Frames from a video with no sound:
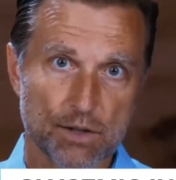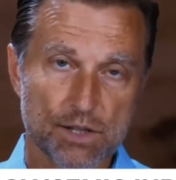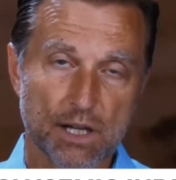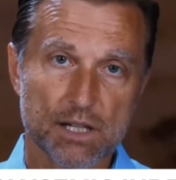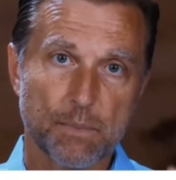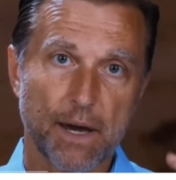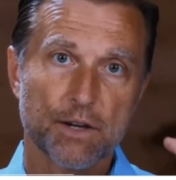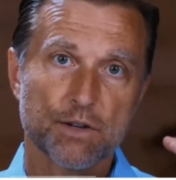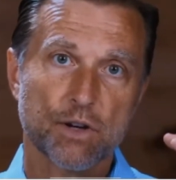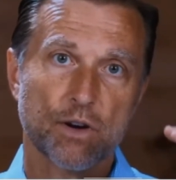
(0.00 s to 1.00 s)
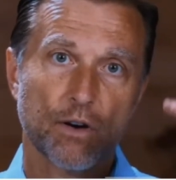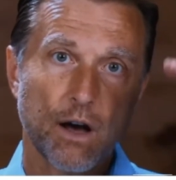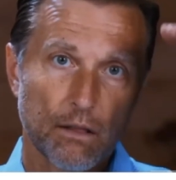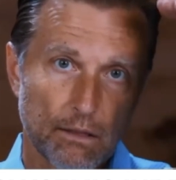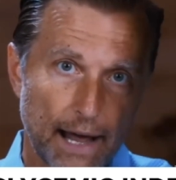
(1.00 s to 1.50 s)
So it's going to spike your sugar
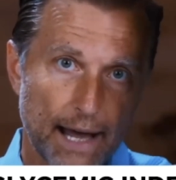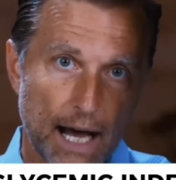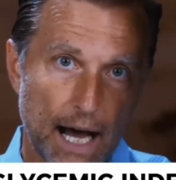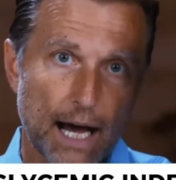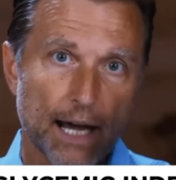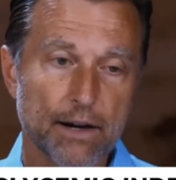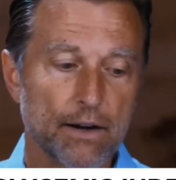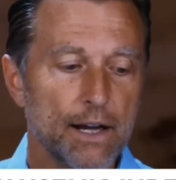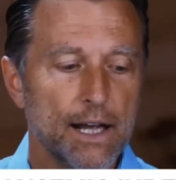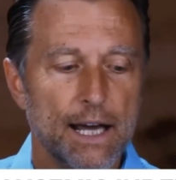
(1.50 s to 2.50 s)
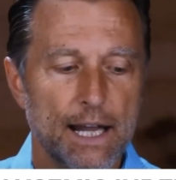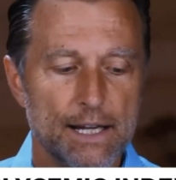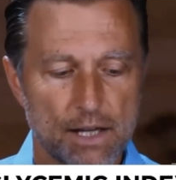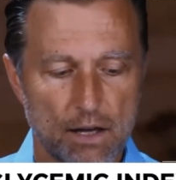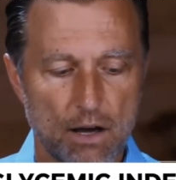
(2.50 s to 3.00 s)
a lot higher and
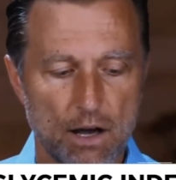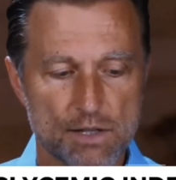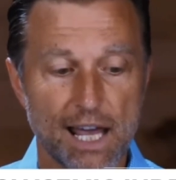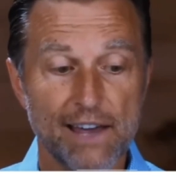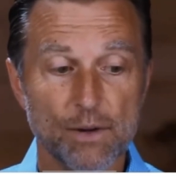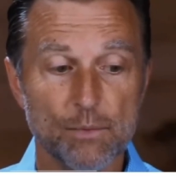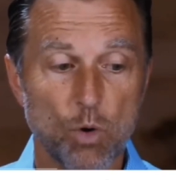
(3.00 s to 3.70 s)
it's going to cause even